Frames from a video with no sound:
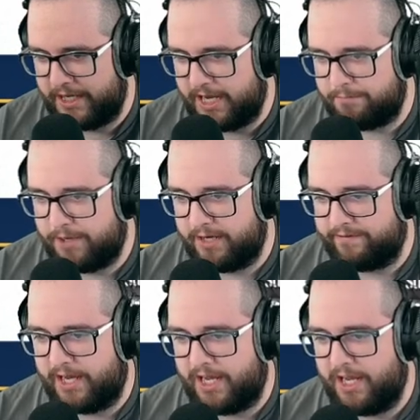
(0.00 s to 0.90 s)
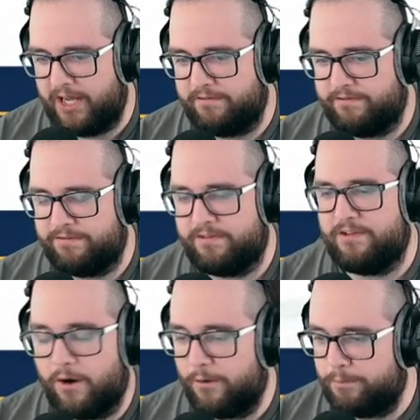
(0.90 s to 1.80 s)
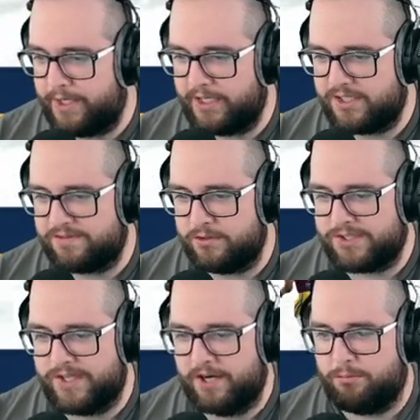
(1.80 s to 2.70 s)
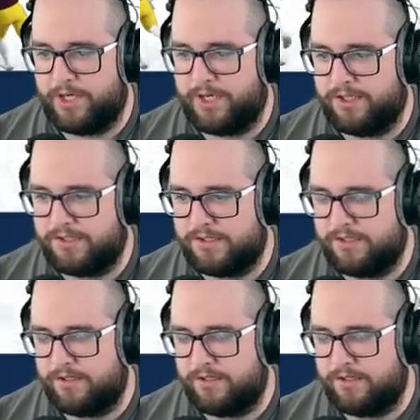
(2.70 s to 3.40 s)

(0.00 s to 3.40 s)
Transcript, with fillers: a halfback dive. Our bigs versus their bigs.